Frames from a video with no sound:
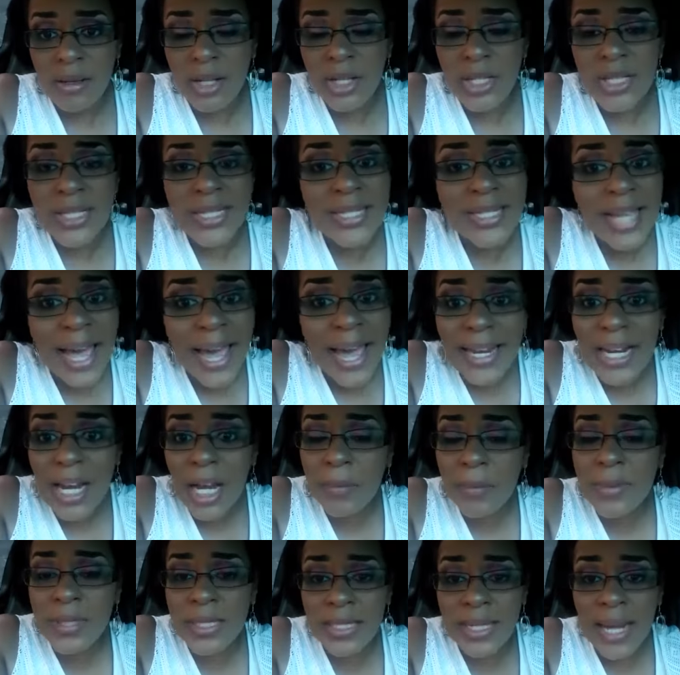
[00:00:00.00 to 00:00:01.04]
Sign
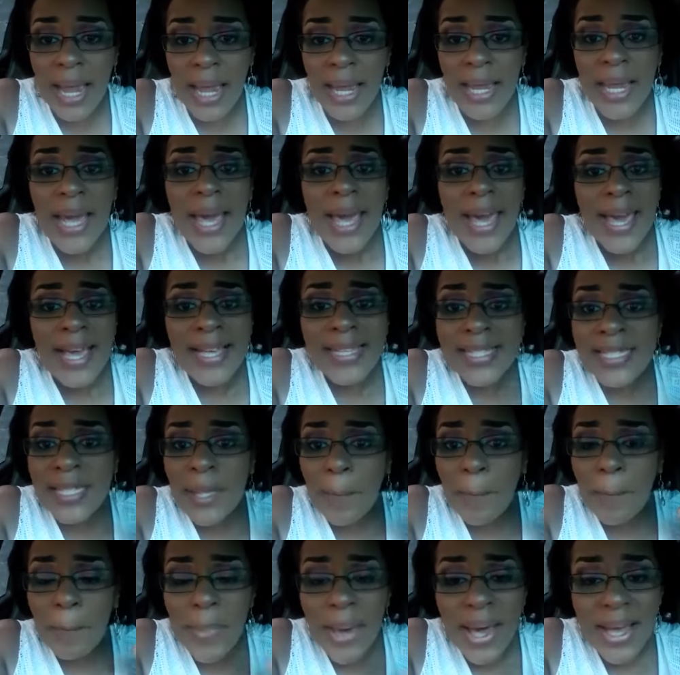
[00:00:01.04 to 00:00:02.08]
up tonight. It's
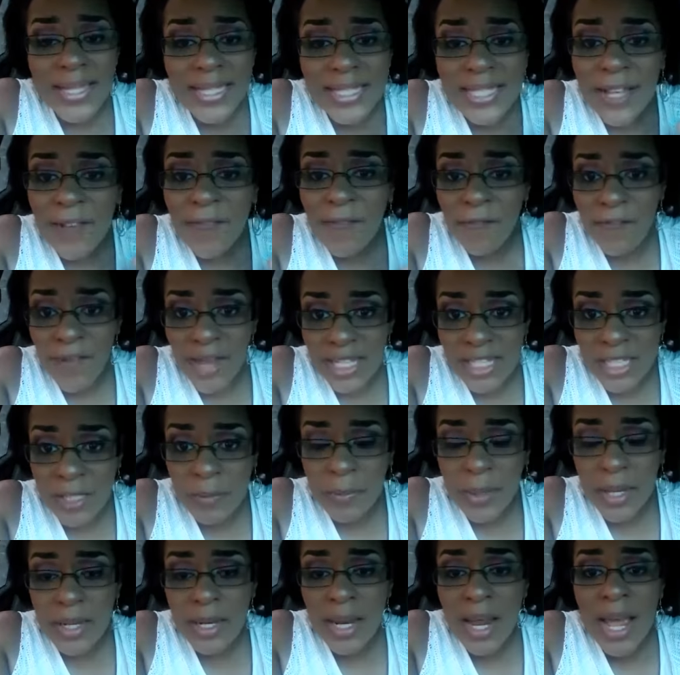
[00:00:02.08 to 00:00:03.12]
the best
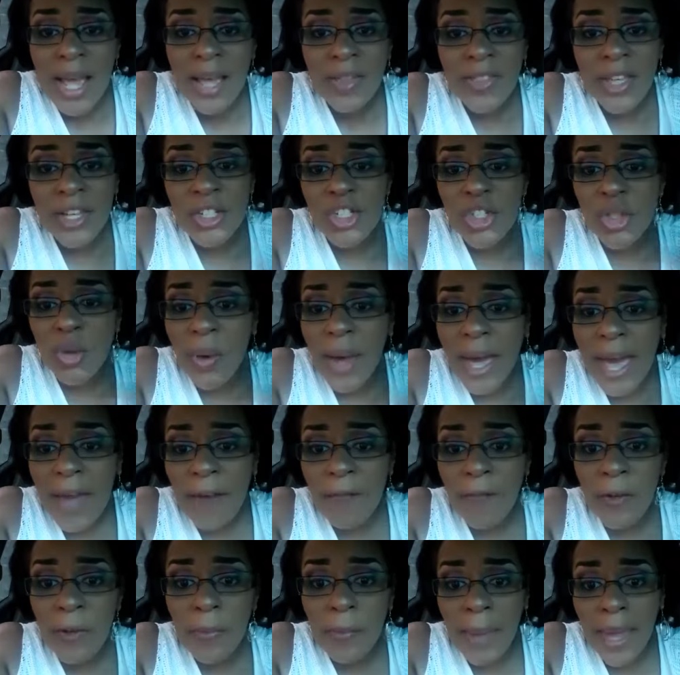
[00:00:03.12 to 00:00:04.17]
investment that you'll
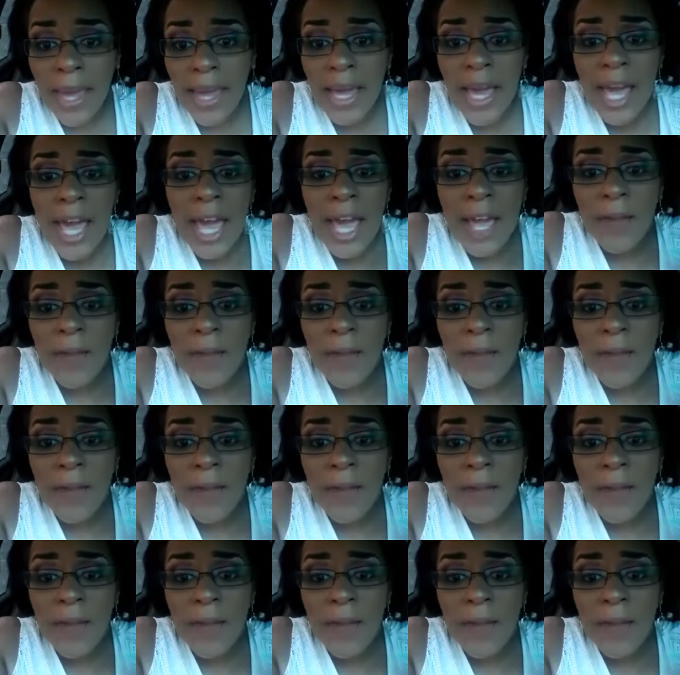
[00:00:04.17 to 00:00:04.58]
ever make.